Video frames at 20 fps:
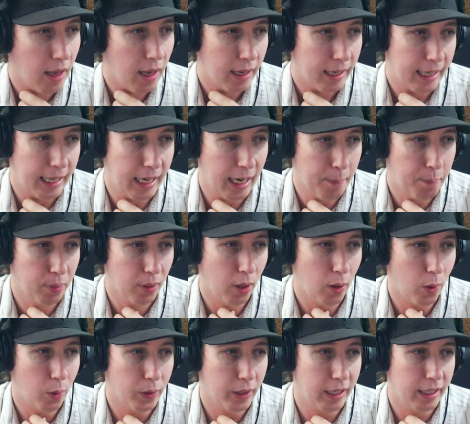Can I
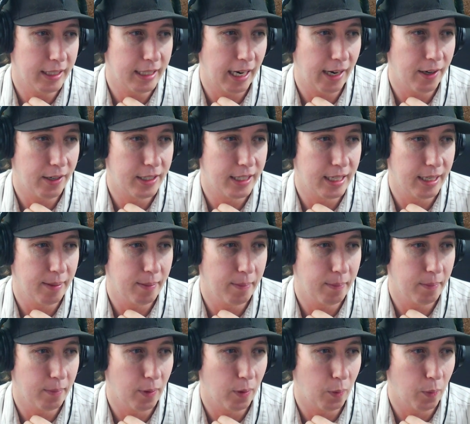blow the entire
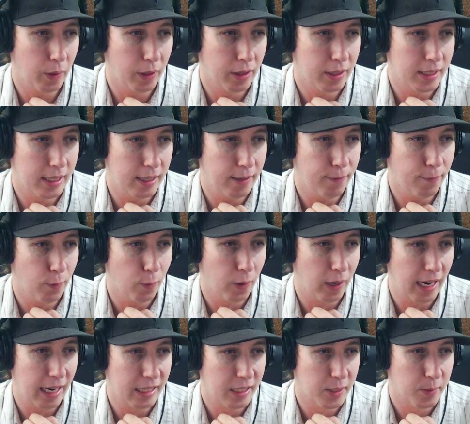team with C4
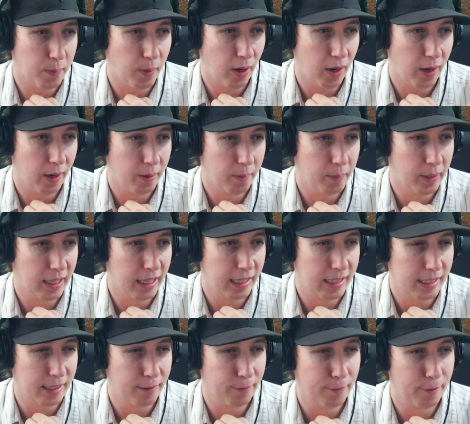at spawn
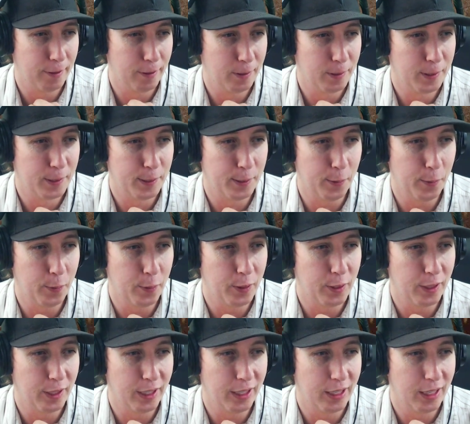because it feels so
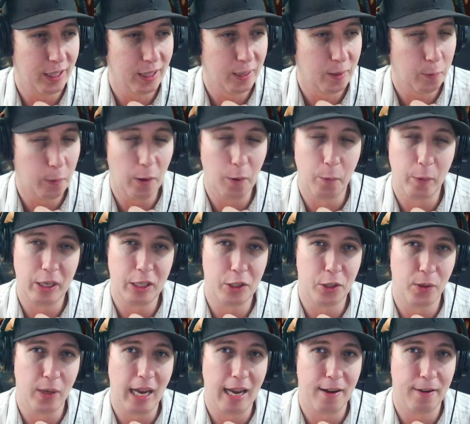good? Well, we
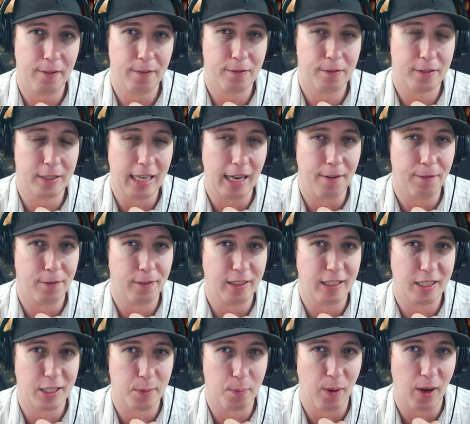do have definitely
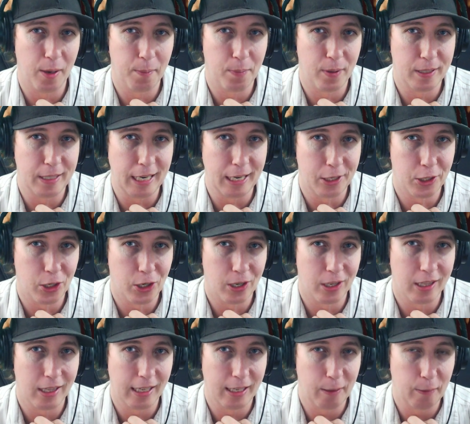spawn protection
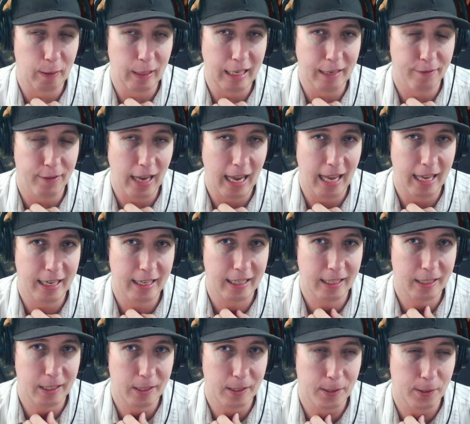like we've had
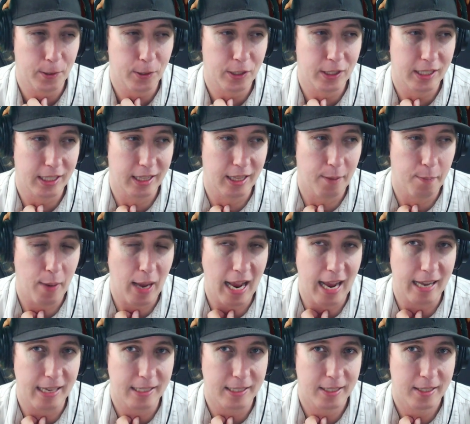in Insurgency in the
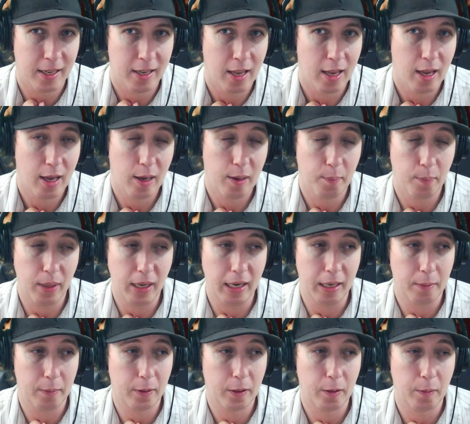past,
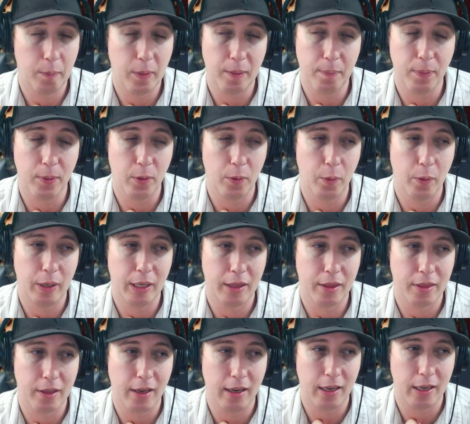but people with
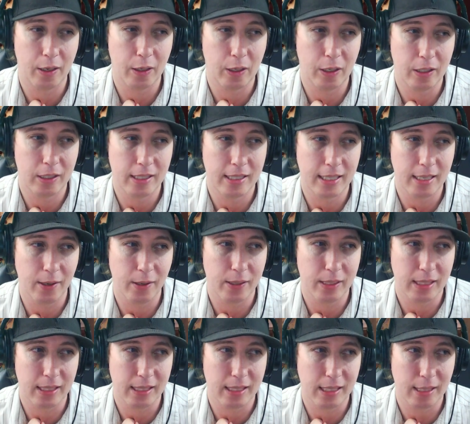good skills
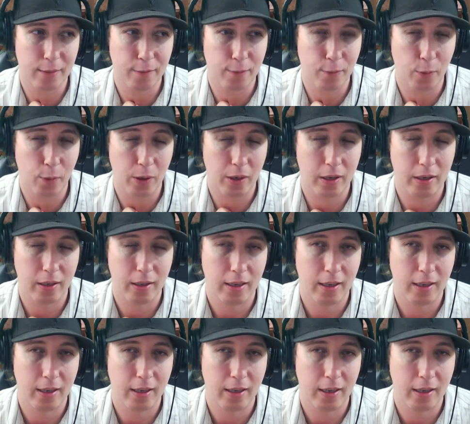at C4,